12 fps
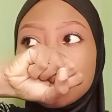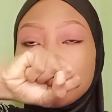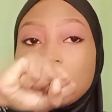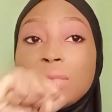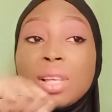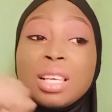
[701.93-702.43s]

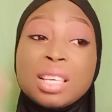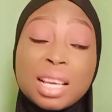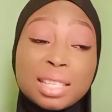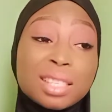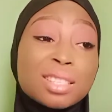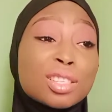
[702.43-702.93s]

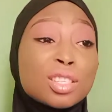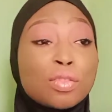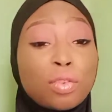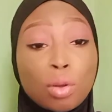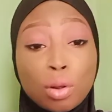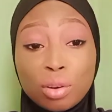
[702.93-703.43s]
Yes, it is
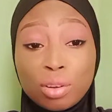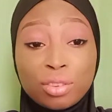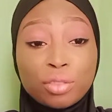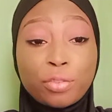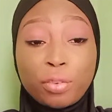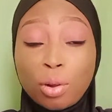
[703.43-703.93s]

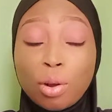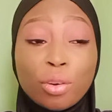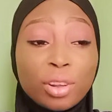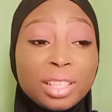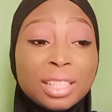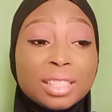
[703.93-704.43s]

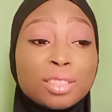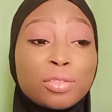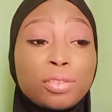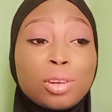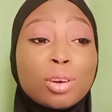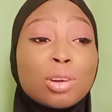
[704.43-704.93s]
florally. The
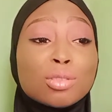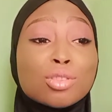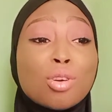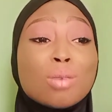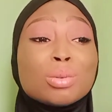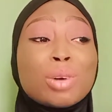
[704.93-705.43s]
florals
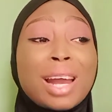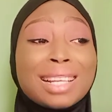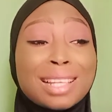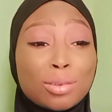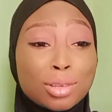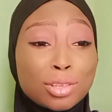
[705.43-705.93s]
come right
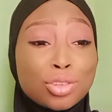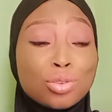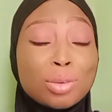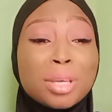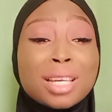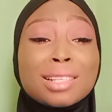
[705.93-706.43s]
out at you.
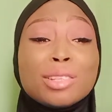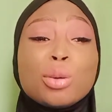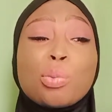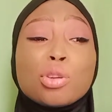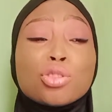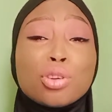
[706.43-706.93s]
Immediately you
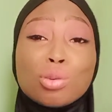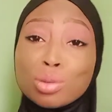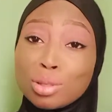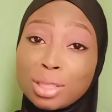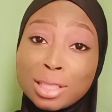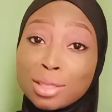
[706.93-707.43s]
put your nose
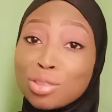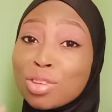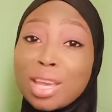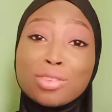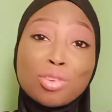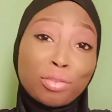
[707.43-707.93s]
on this, you
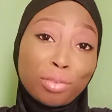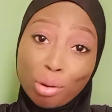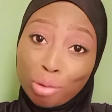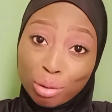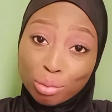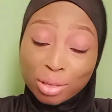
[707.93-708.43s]
get your
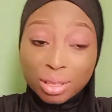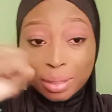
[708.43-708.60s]
florals.